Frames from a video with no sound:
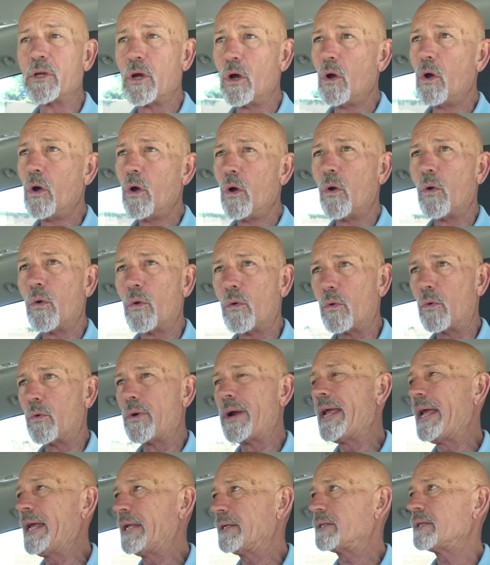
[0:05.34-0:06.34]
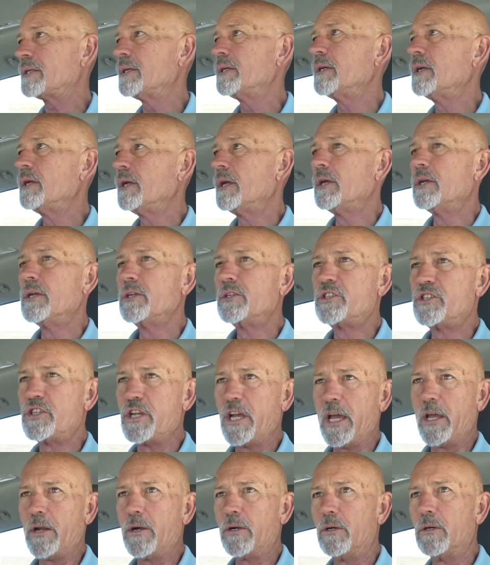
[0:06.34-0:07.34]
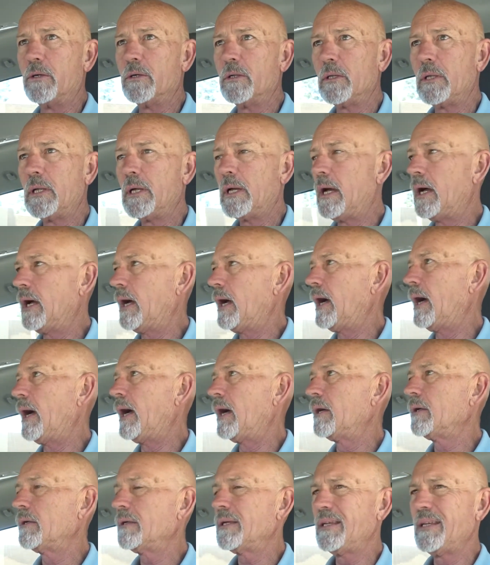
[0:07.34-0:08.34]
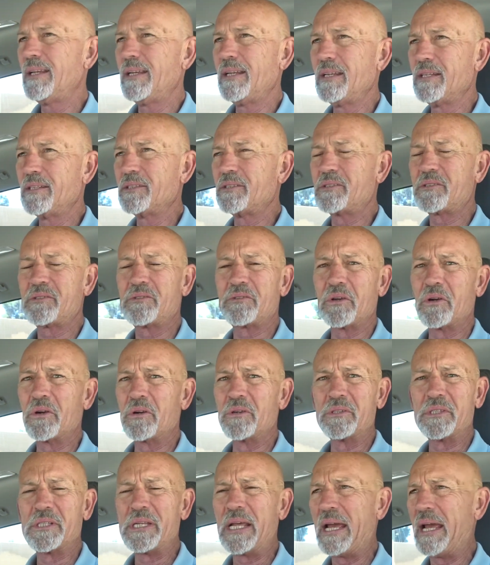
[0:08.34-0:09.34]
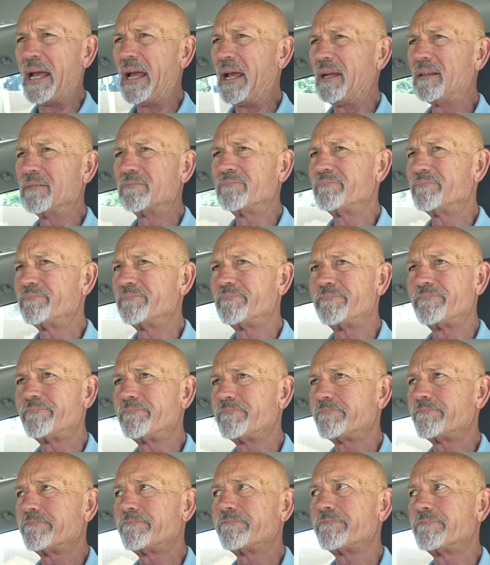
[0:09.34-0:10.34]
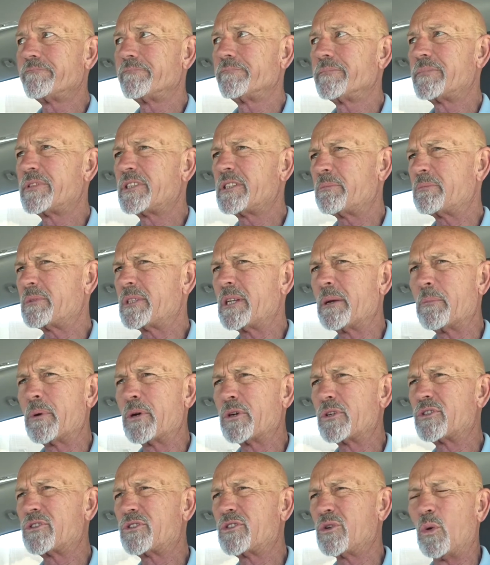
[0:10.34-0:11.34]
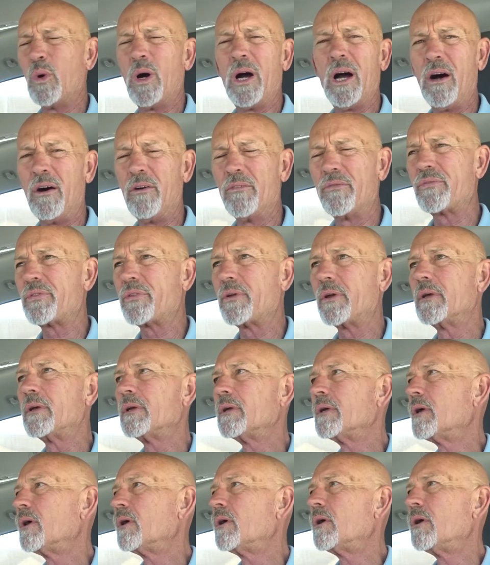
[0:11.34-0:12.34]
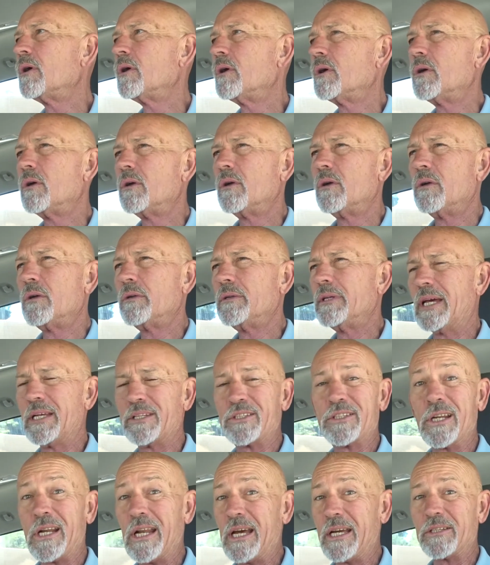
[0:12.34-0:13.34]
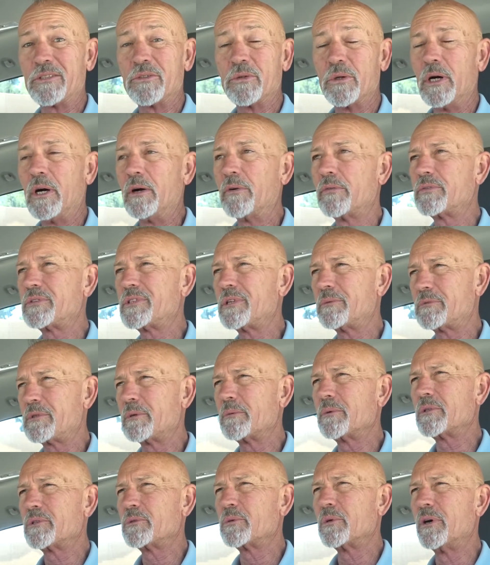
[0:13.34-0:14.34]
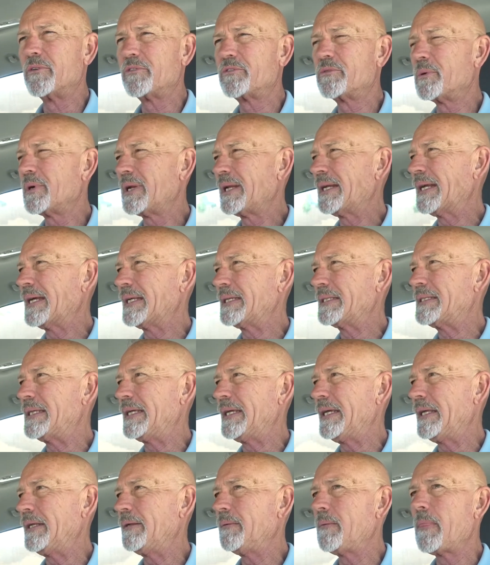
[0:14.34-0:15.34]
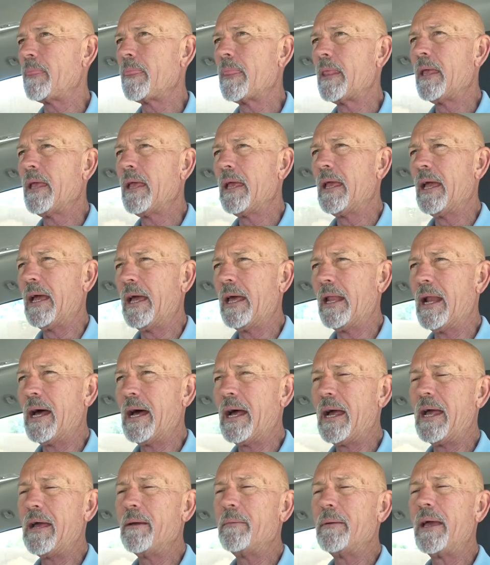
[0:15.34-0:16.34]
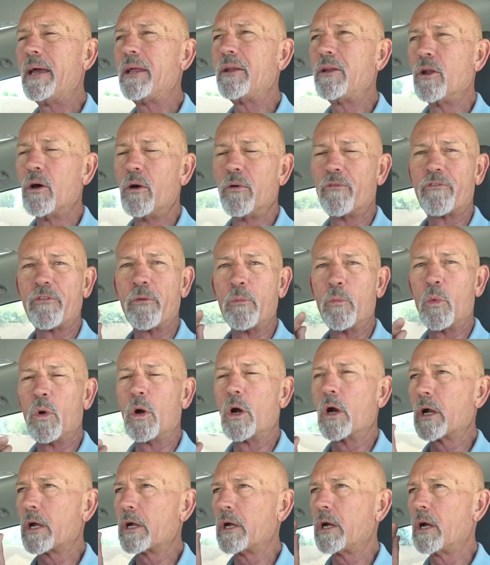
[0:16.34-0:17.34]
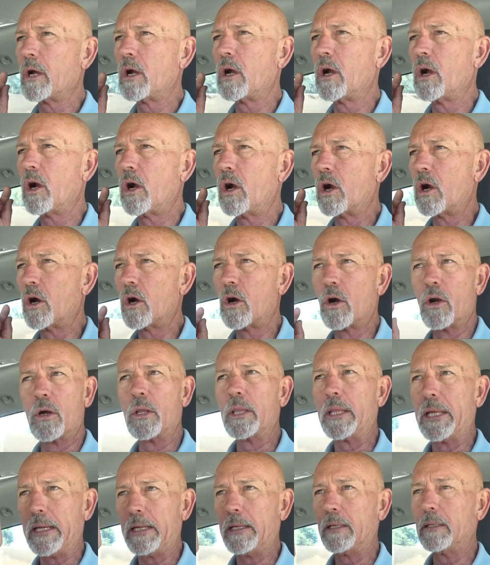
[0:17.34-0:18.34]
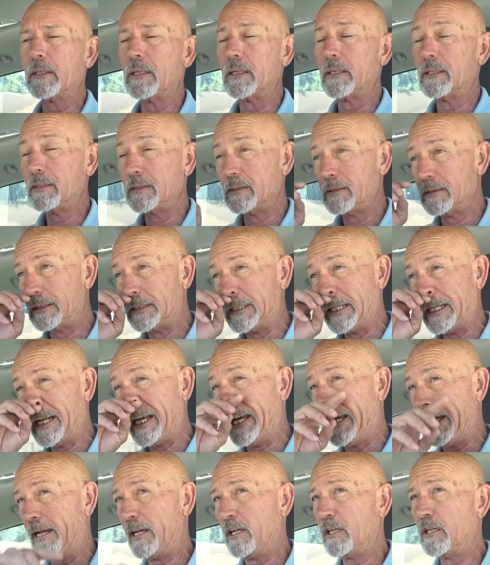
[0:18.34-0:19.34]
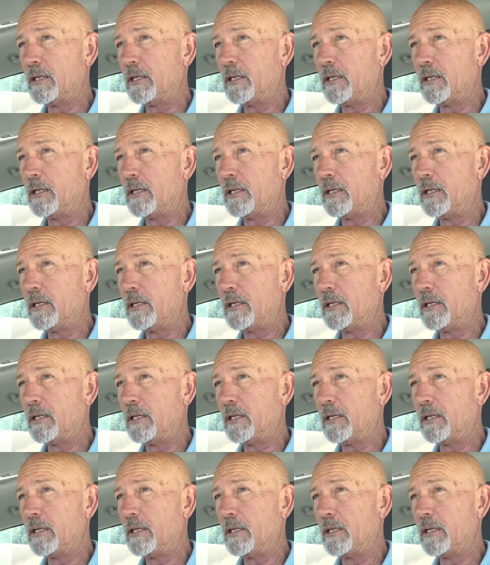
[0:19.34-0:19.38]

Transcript: rant channel. It is Thursday, September 12th, not July 12th, September 12th, 2019, and I am heading home from work early today.